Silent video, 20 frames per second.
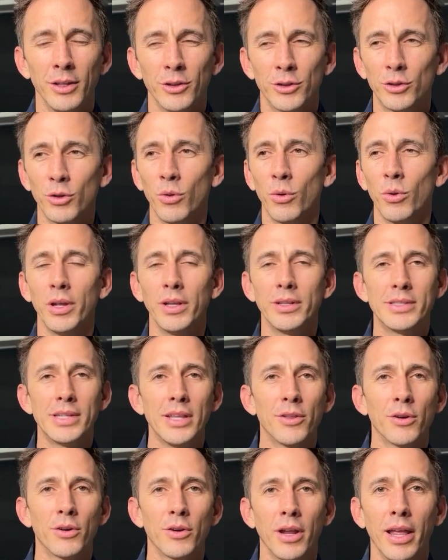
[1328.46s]
So it's
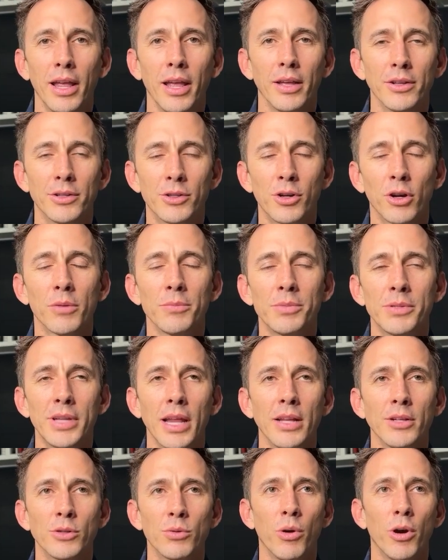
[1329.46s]
either a
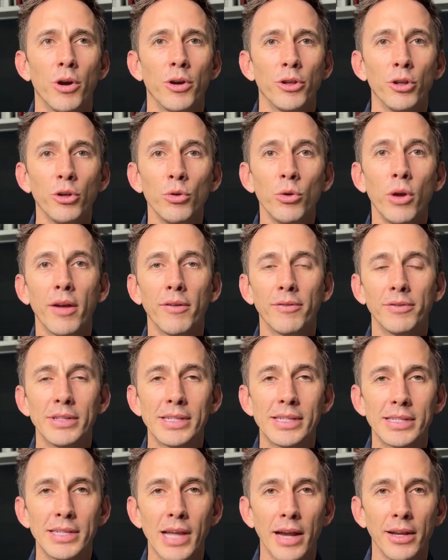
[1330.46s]
circumstance where you have
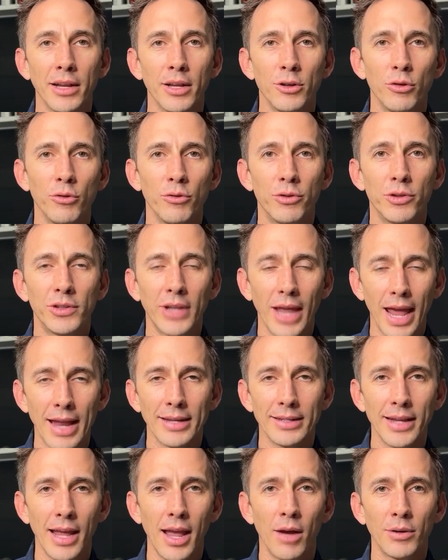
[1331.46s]
decided, you've
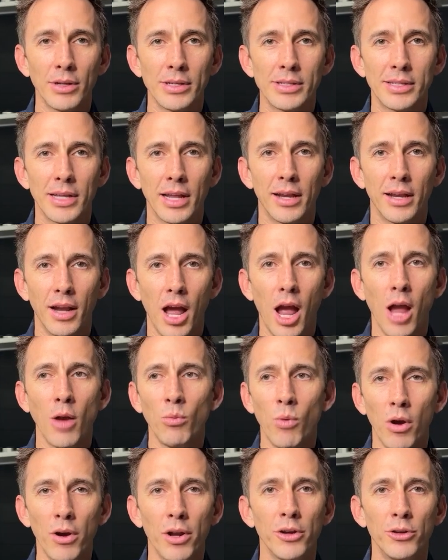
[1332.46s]
sat down and said, I
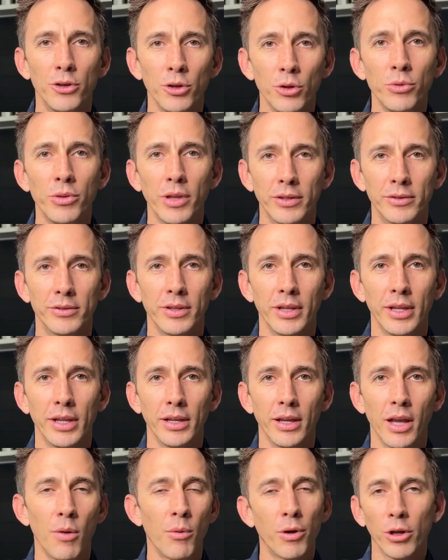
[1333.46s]
want to do this
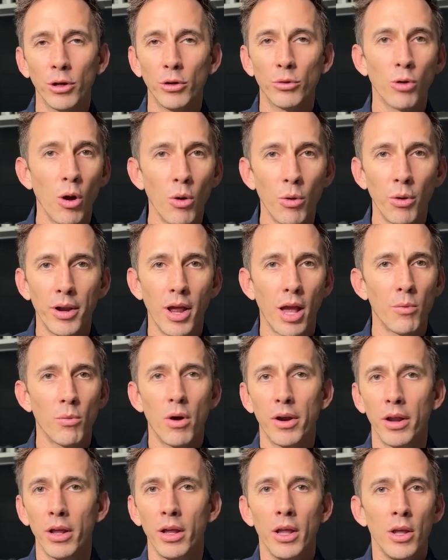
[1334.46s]
thing. I want to grow it. I
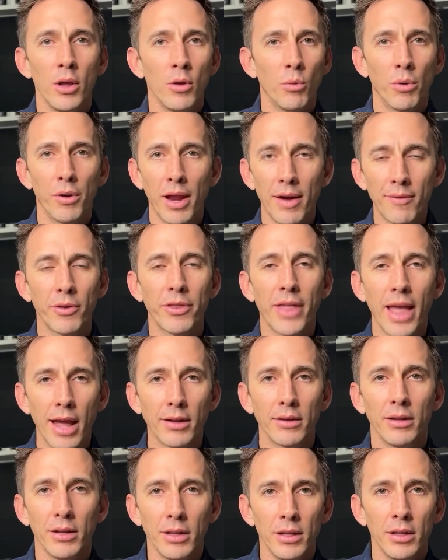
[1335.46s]
want to, whatever
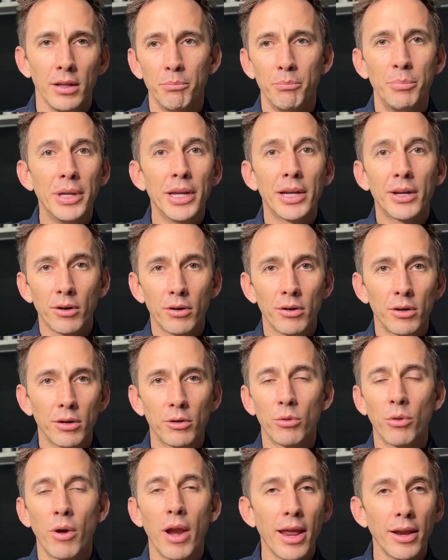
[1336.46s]
that bigger,
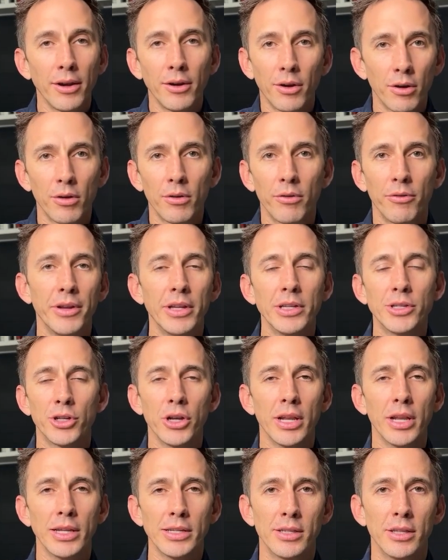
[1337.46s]
grander
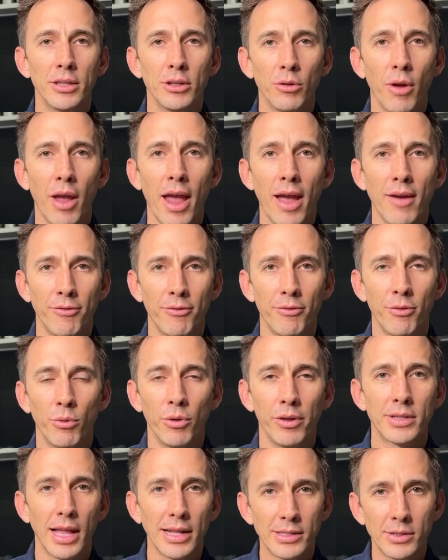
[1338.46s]
vision is that you have
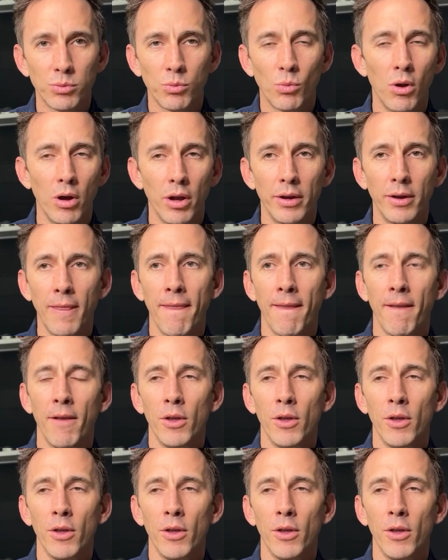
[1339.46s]
for it. That's one.